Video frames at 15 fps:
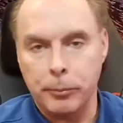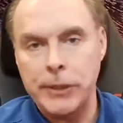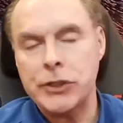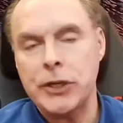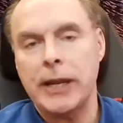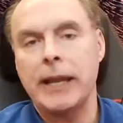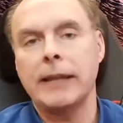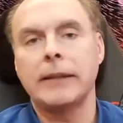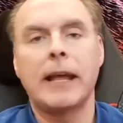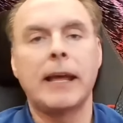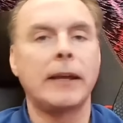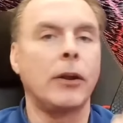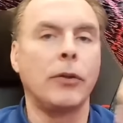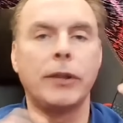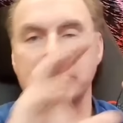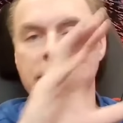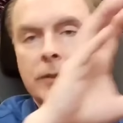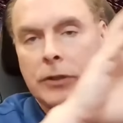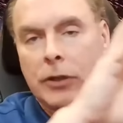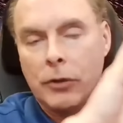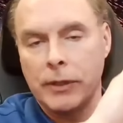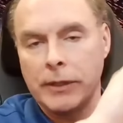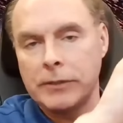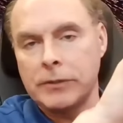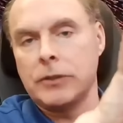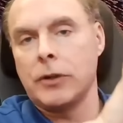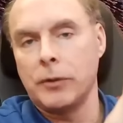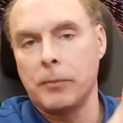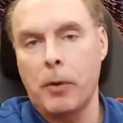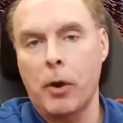preaching a headline,
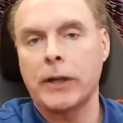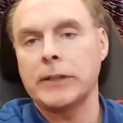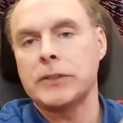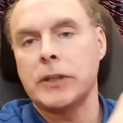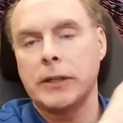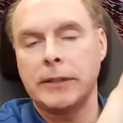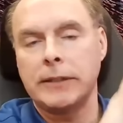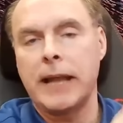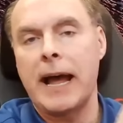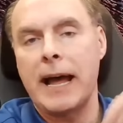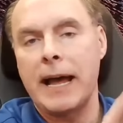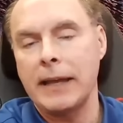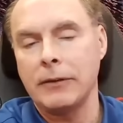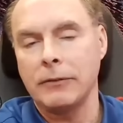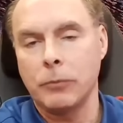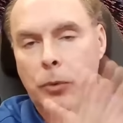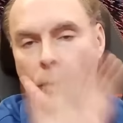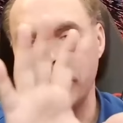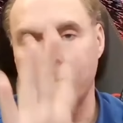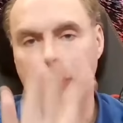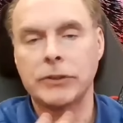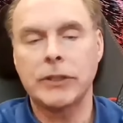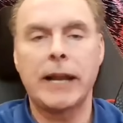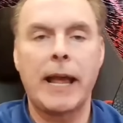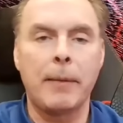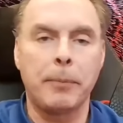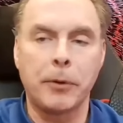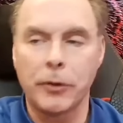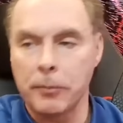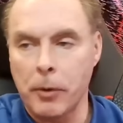the market's going to die and whatever's going to
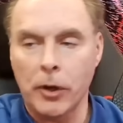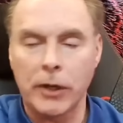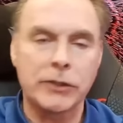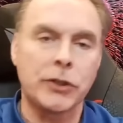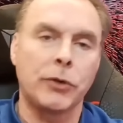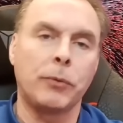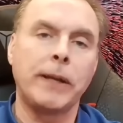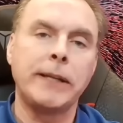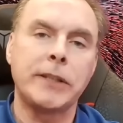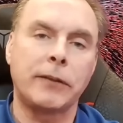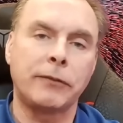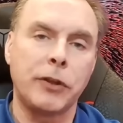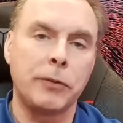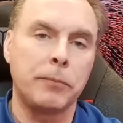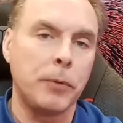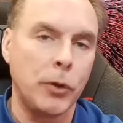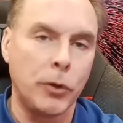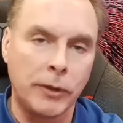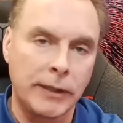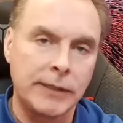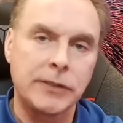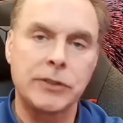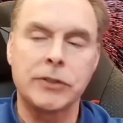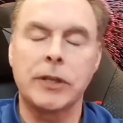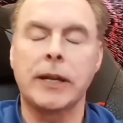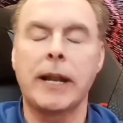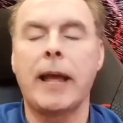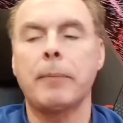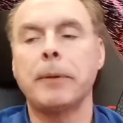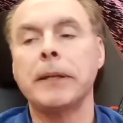happen, or the market's going to race up to the moon and this is
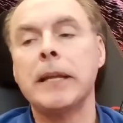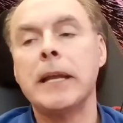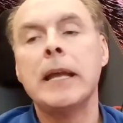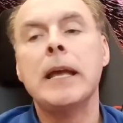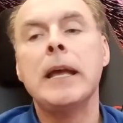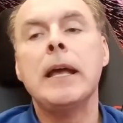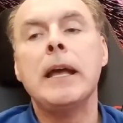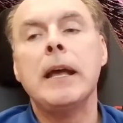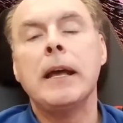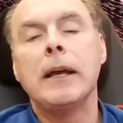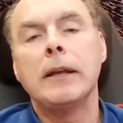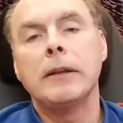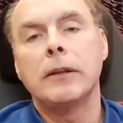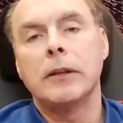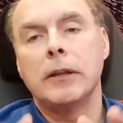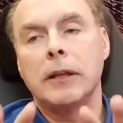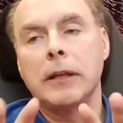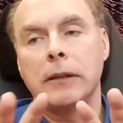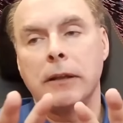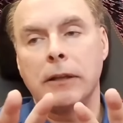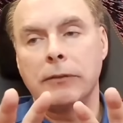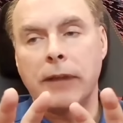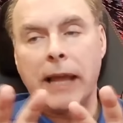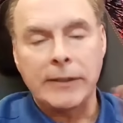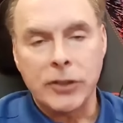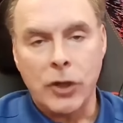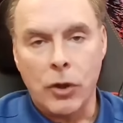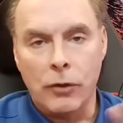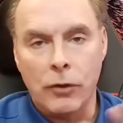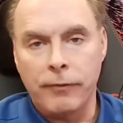going to happen.
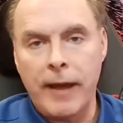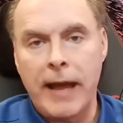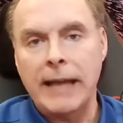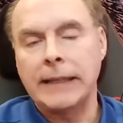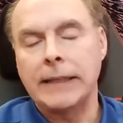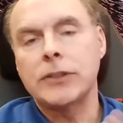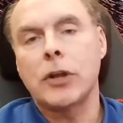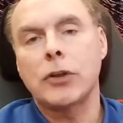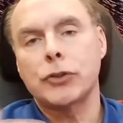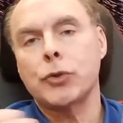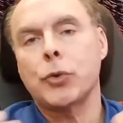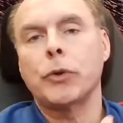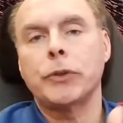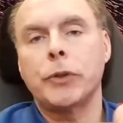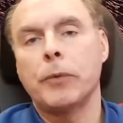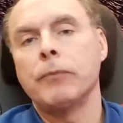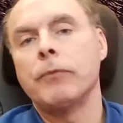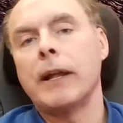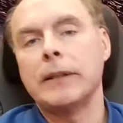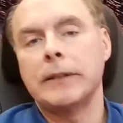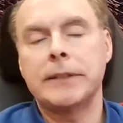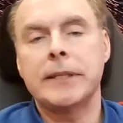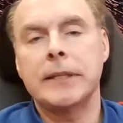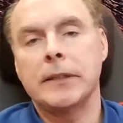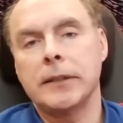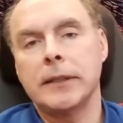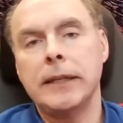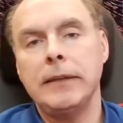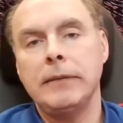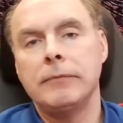That's all fine. That's all short-term
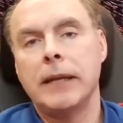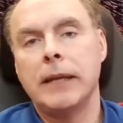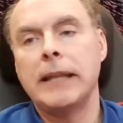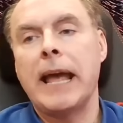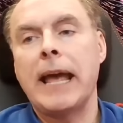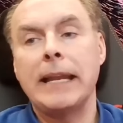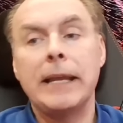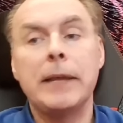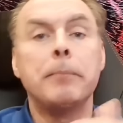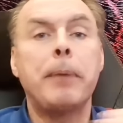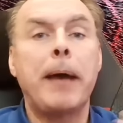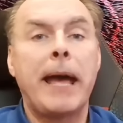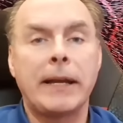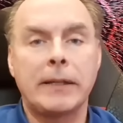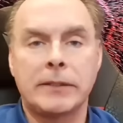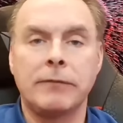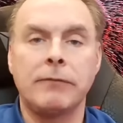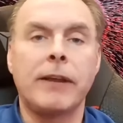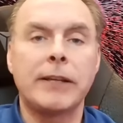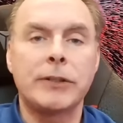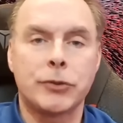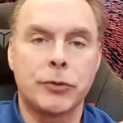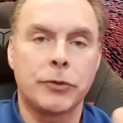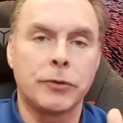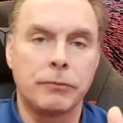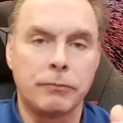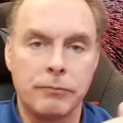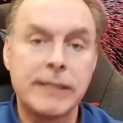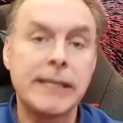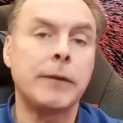volatility, and that impacts
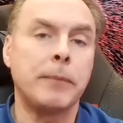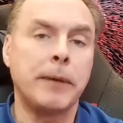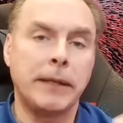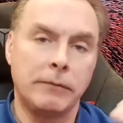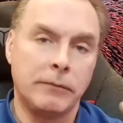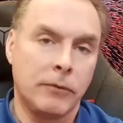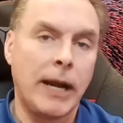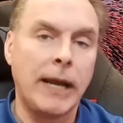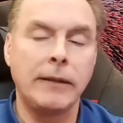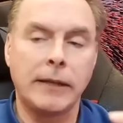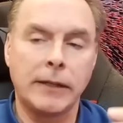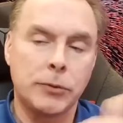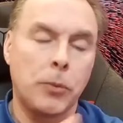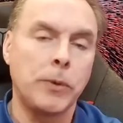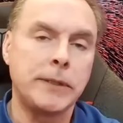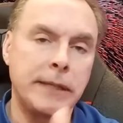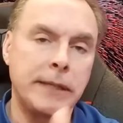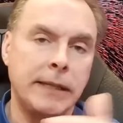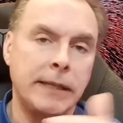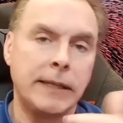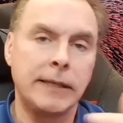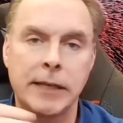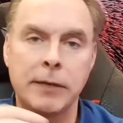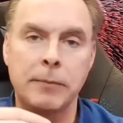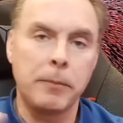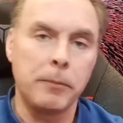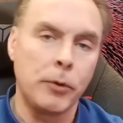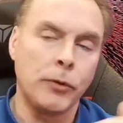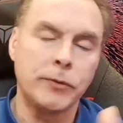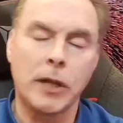investor sentiment, right? And that's where we see these
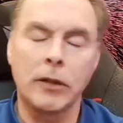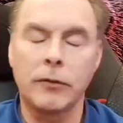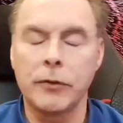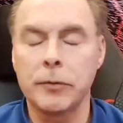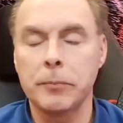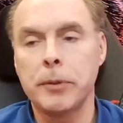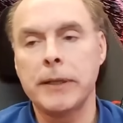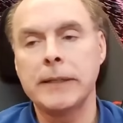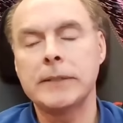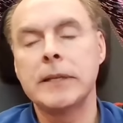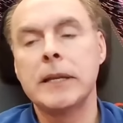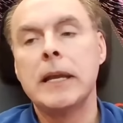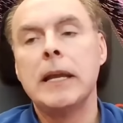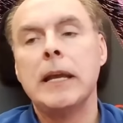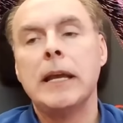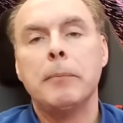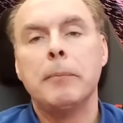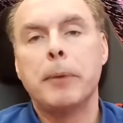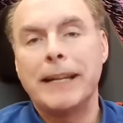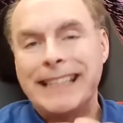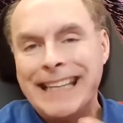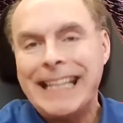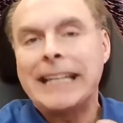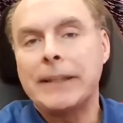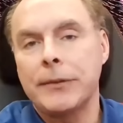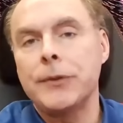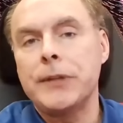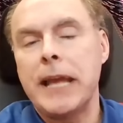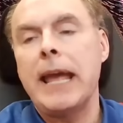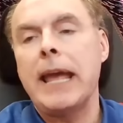sentiment moves all over the place. But at the end of
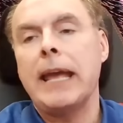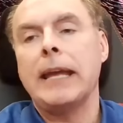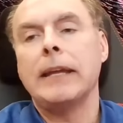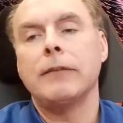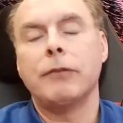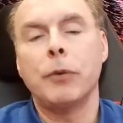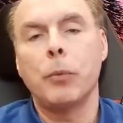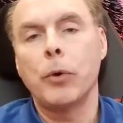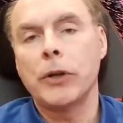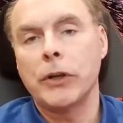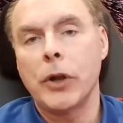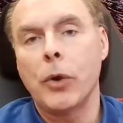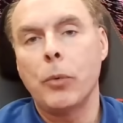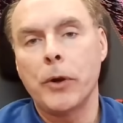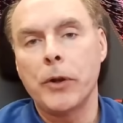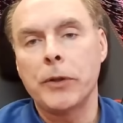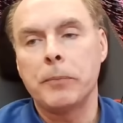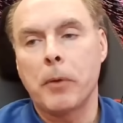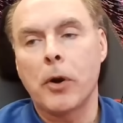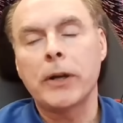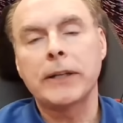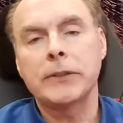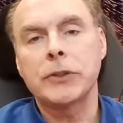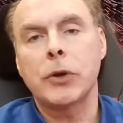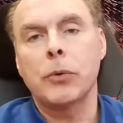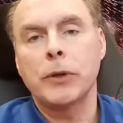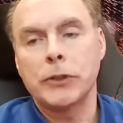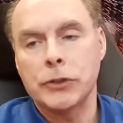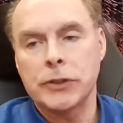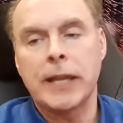the day, if you want to know where the market's
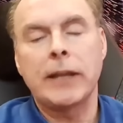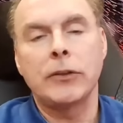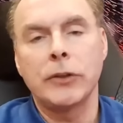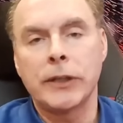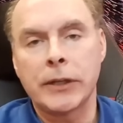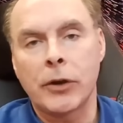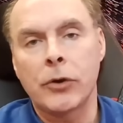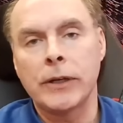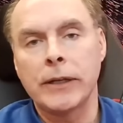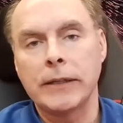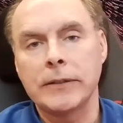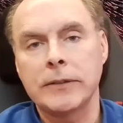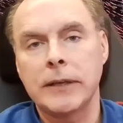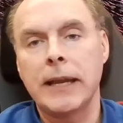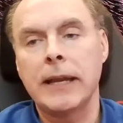going, just take a look at earnings.